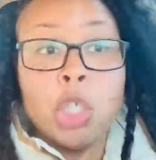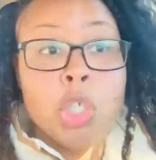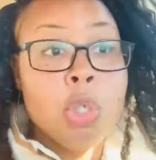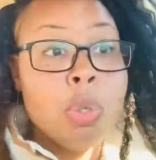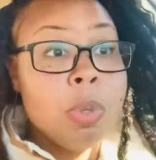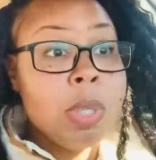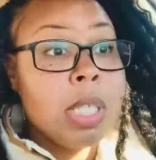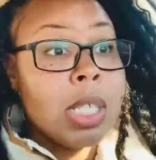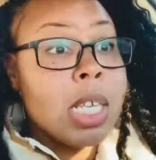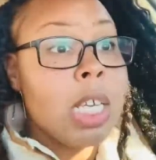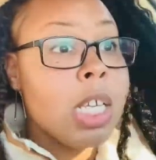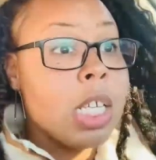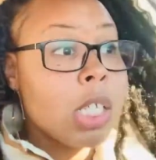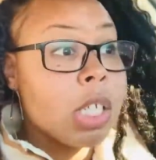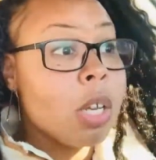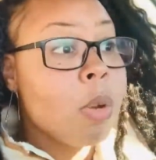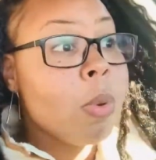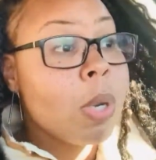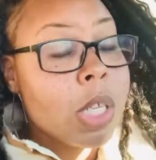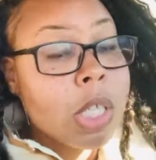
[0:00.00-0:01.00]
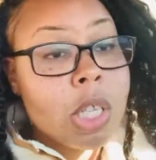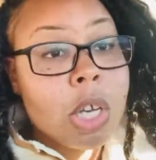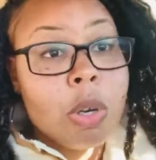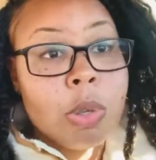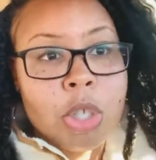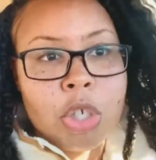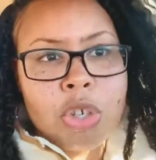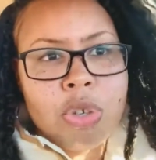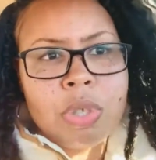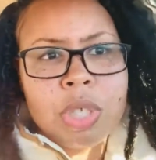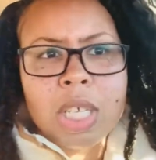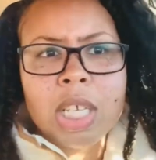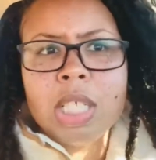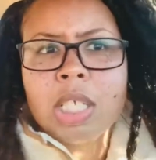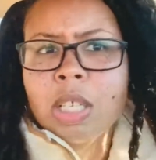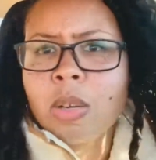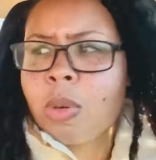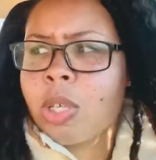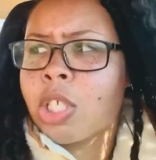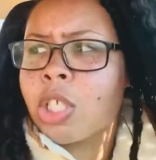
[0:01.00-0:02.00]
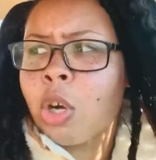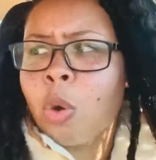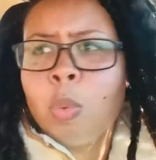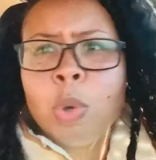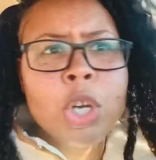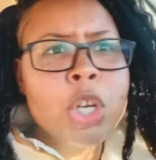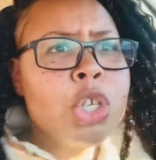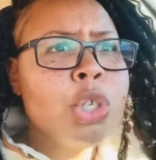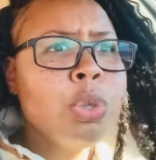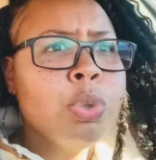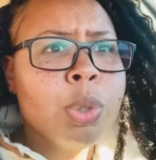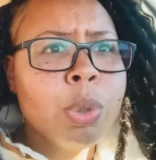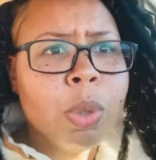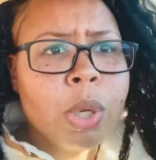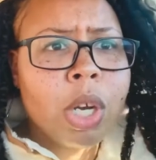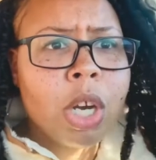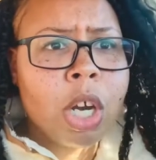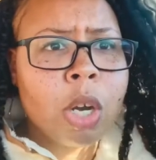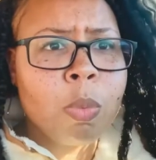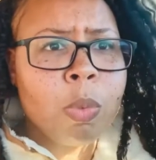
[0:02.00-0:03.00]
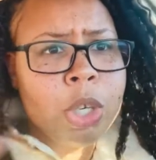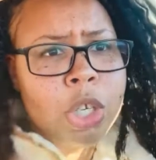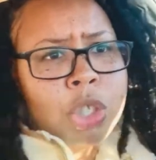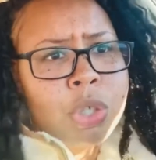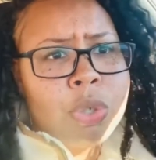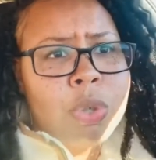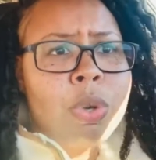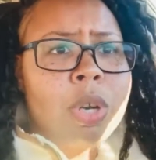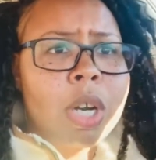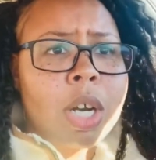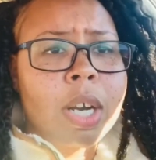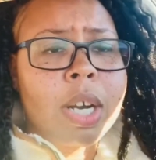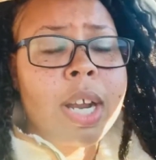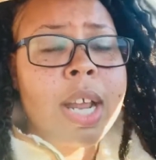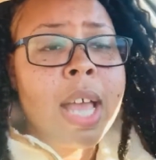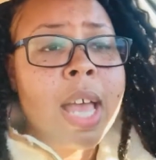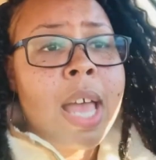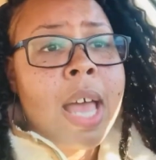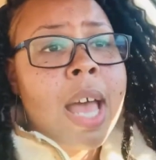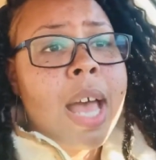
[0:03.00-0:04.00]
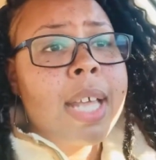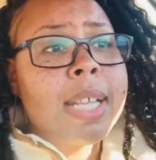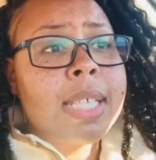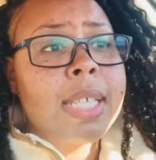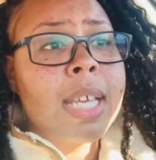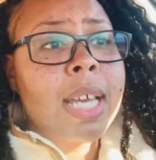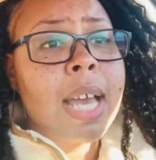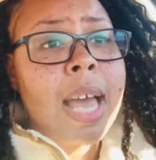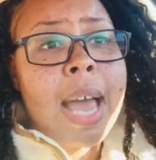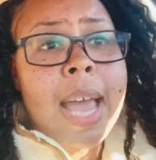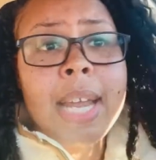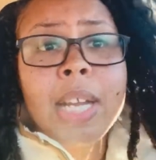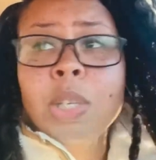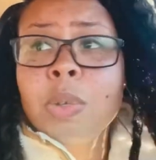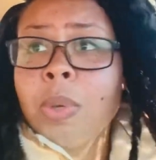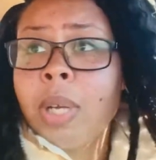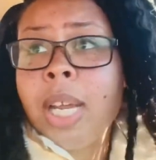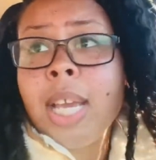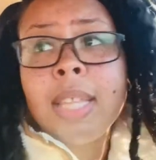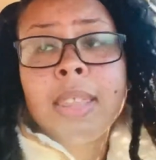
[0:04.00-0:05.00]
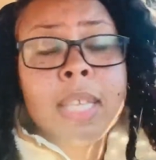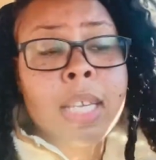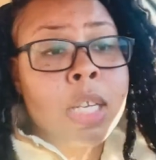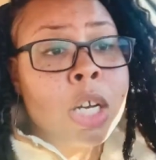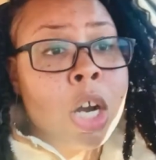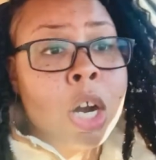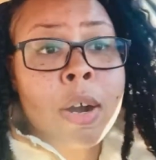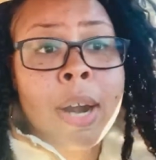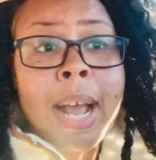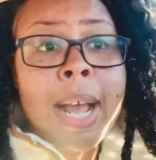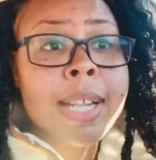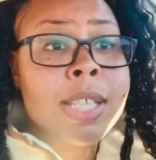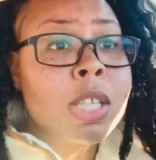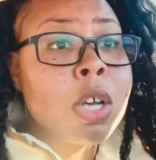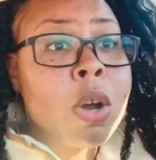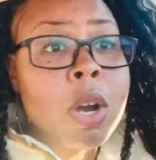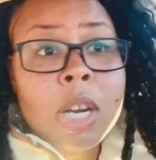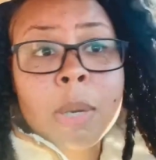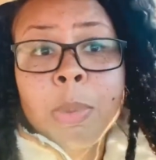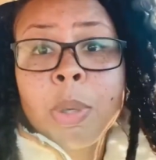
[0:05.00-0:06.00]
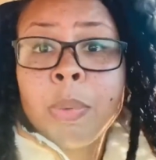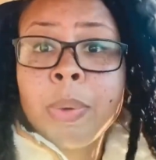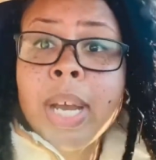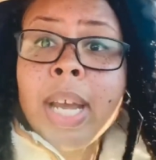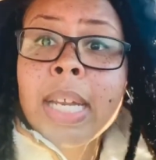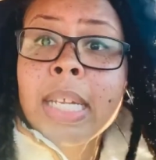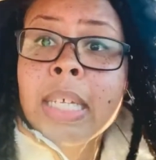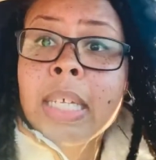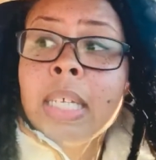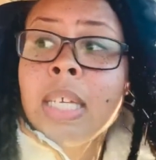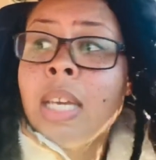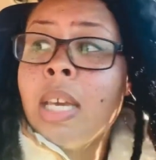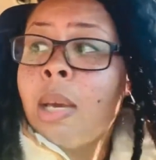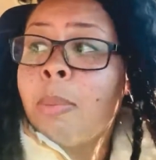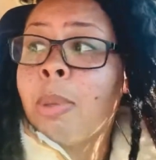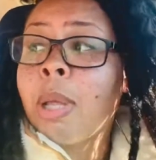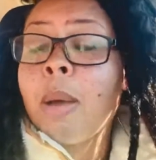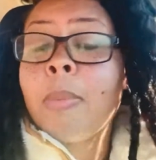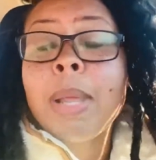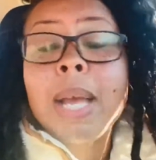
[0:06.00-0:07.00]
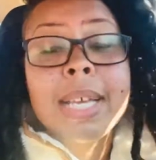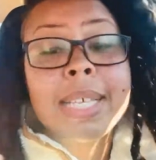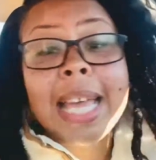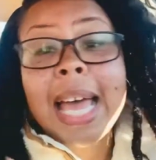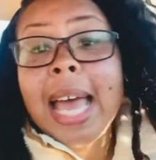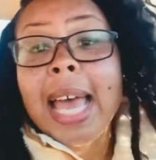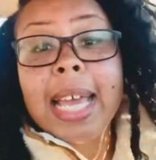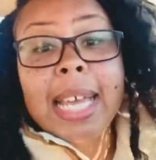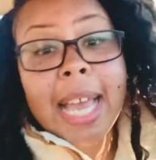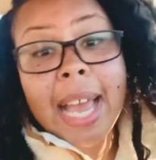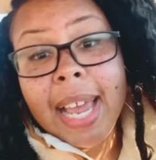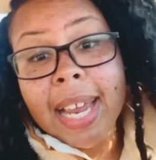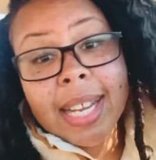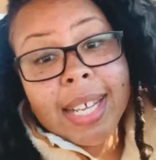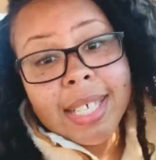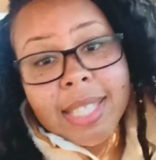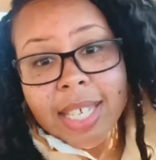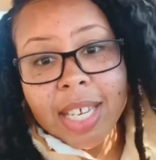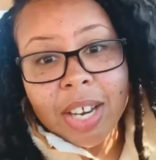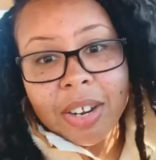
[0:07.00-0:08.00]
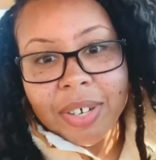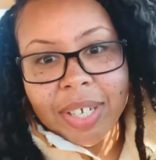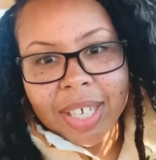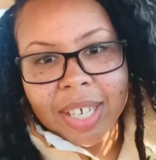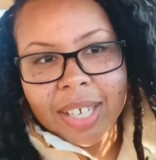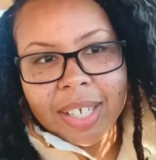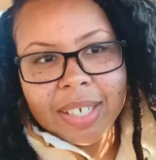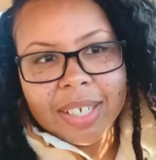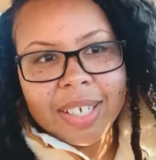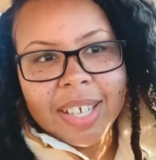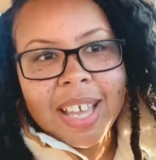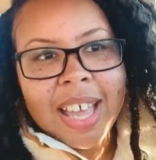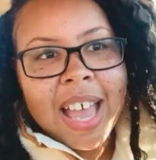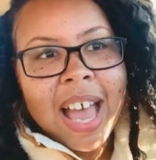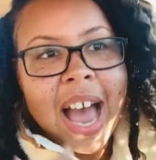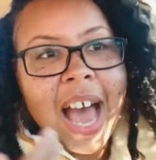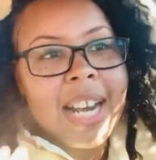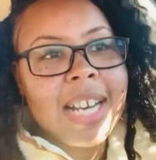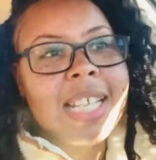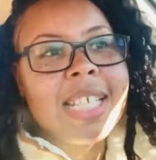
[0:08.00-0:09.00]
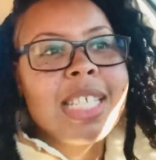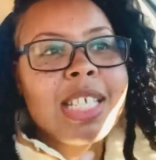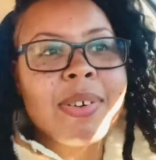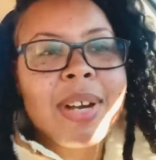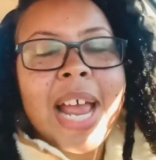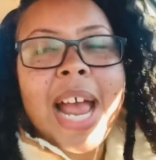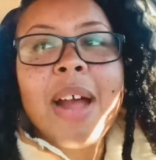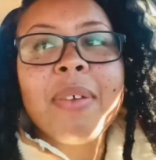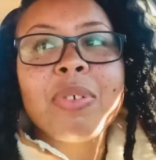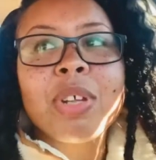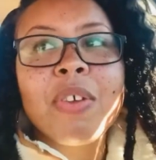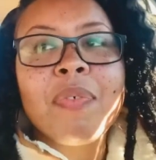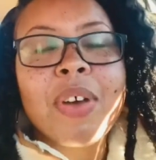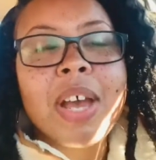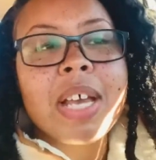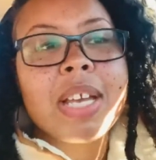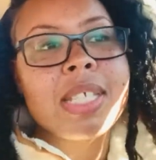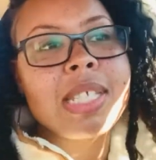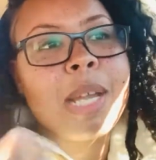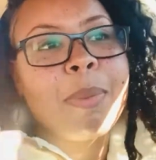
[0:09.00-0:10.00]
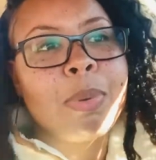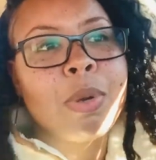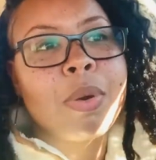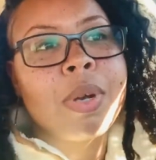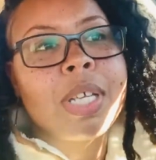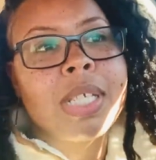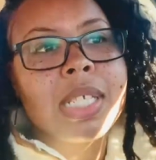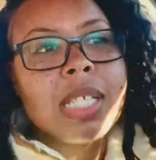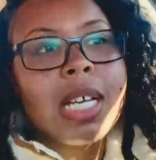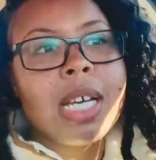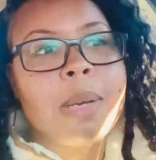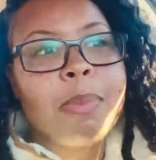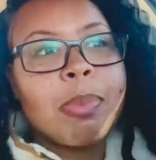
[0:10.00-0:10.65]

you see so-and-so? Did you see so-and-so? What did you do to her? What did you do to her? I said, I didn't do anything to her. I told her to be ready, blah, blah, because I didn't see her yet. I didn't see her after the fight because they broke us up